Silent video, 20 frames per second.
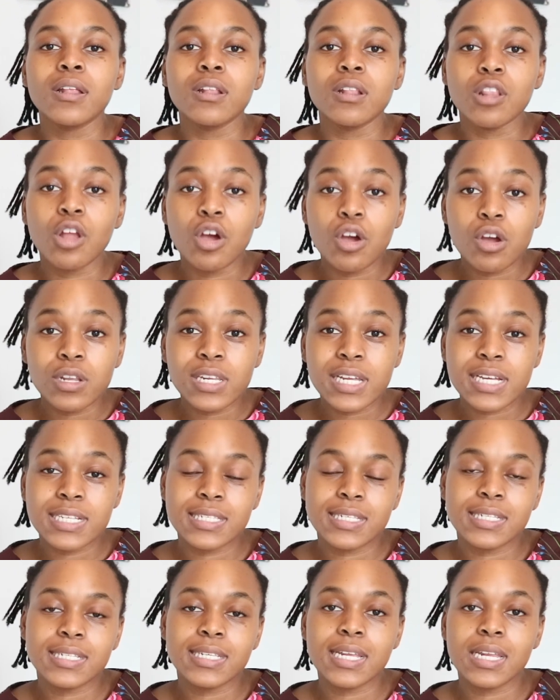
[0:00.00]
low
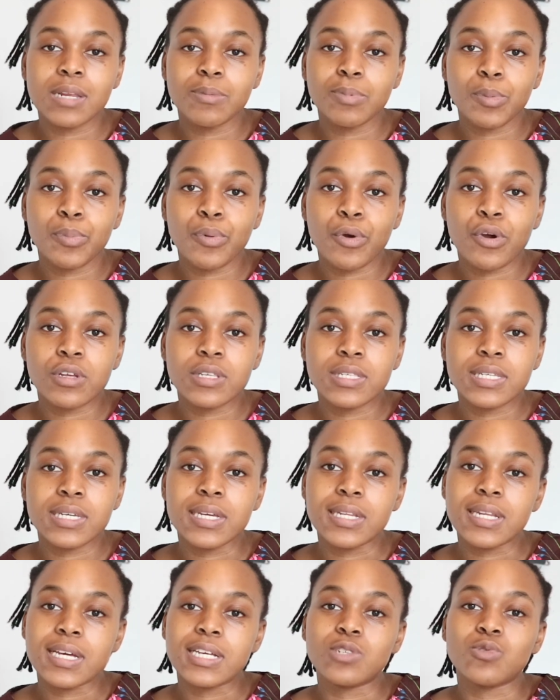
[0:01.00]
density
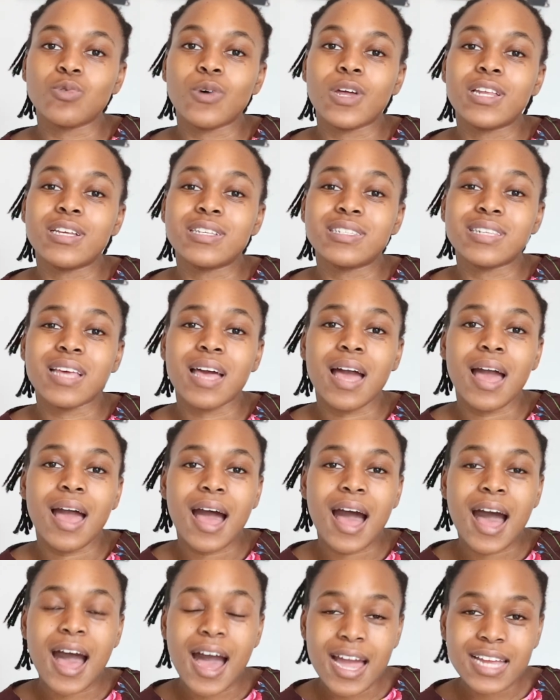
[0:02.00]
lipoprotein as well as
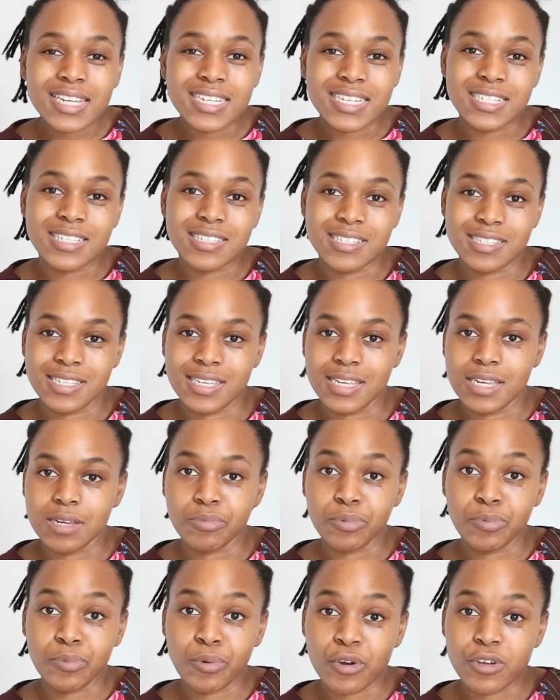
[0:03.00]
high density
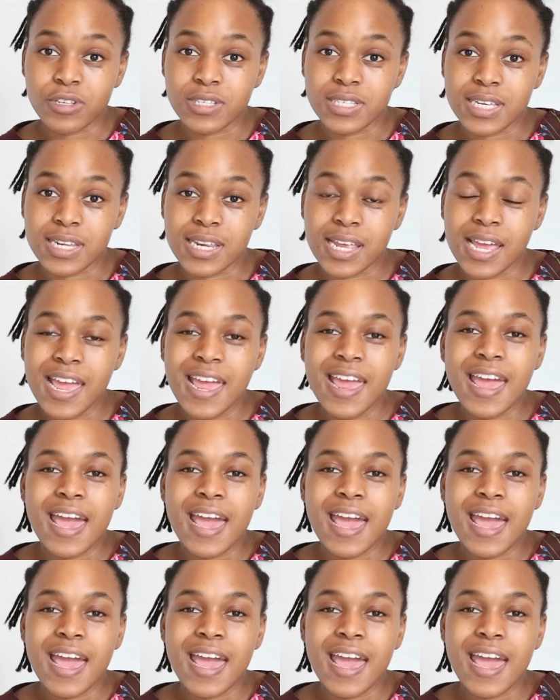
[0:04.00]
lipoprotein